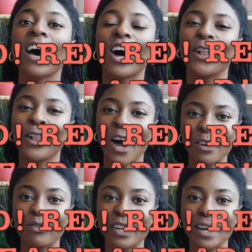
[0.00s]
A lot
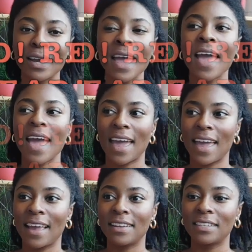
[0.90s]
of reading,
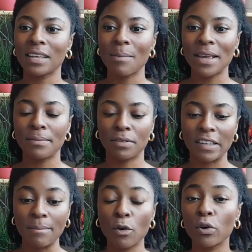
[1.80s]
and
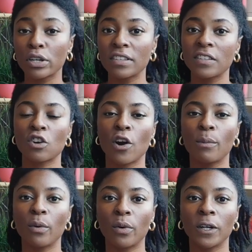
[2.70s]
some courses are
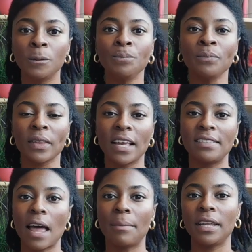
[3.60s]
more
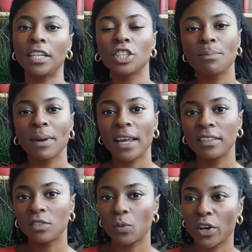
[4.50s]

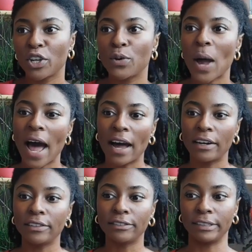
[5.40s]
examination-based where you
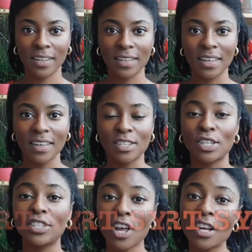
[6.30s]
have, so
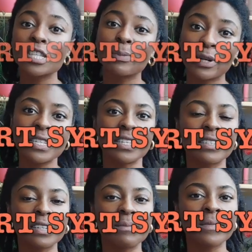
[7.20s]
let's talk support
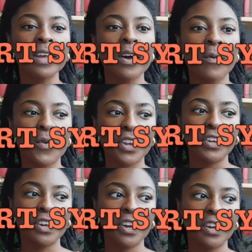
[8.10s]
system.
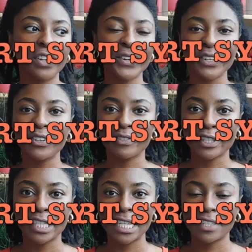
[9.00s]
When you're in
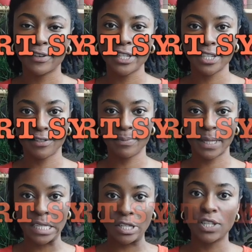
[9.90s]
university, it's very different
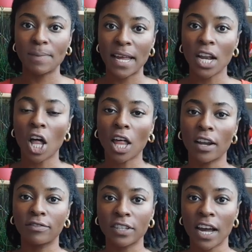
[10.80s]
because you spend a lot
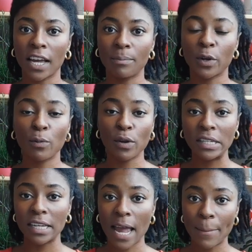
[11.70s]
of time commuting
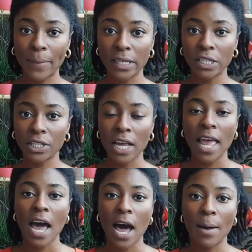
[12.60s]
to campus,
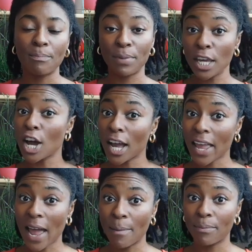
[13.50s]
being on
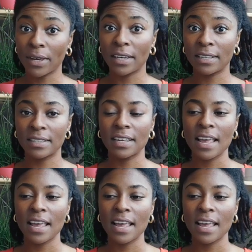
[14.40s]
campus,